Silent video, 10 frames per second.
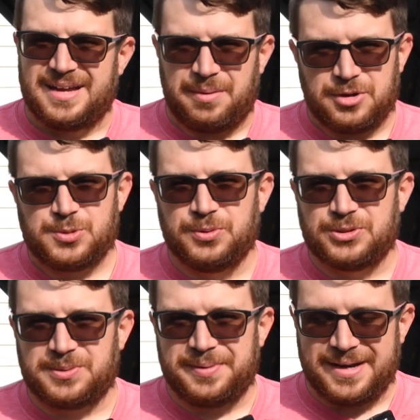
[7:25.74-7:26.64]
much
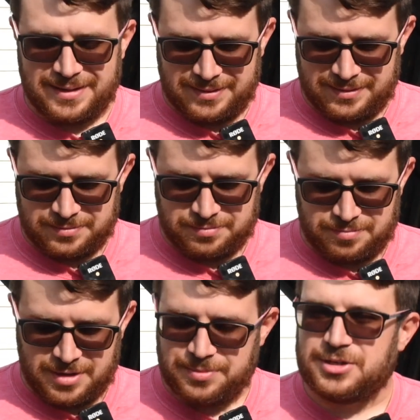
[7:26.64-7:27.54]
boost we're making,
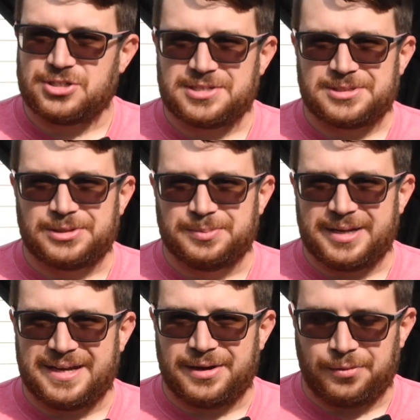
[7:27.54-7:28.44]
maybe adjust a little
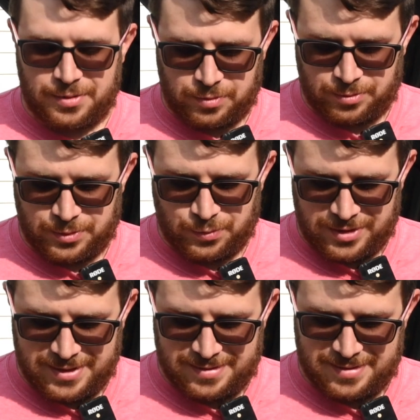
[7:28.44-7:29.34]
bit, get it right where we
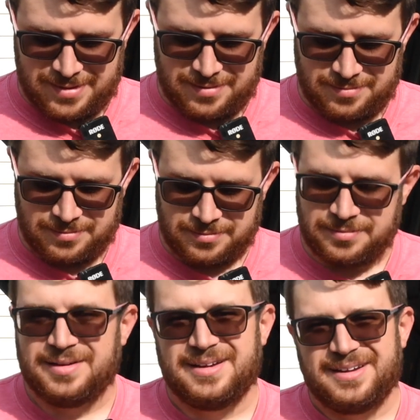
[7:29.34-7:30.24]
want it, and
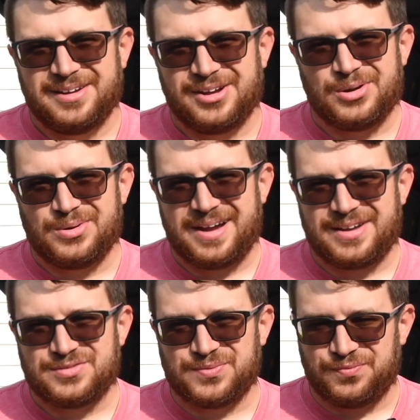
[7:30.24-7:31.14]
go
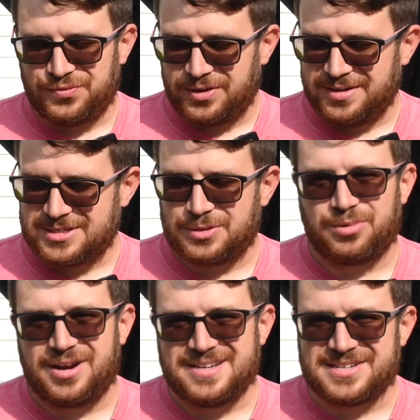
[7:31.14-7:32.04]
have some fun
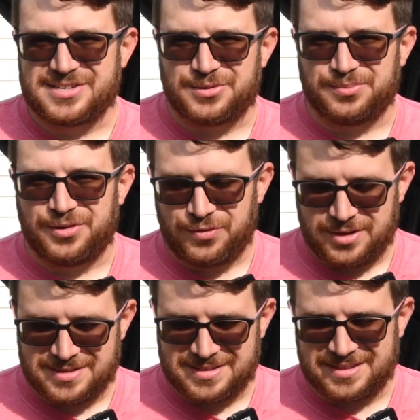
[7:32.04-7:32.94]
surprising some of my
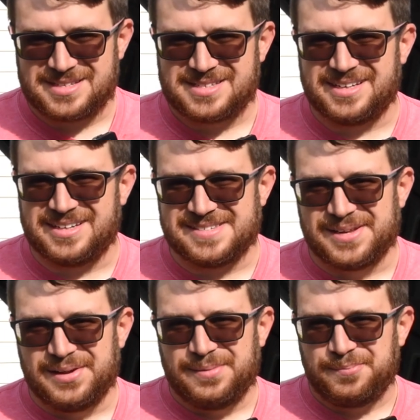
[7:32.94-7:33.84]
friends that this thing is
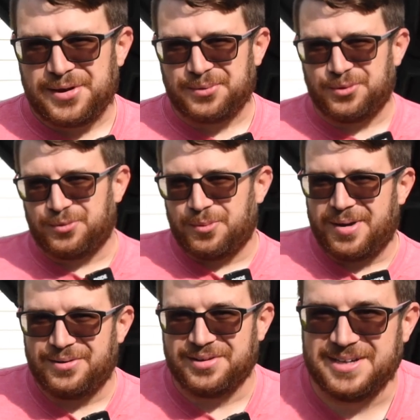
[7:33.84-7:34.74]
making a little more
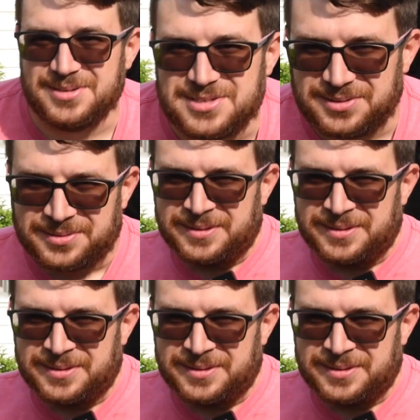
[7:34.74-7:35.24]
power than it used to.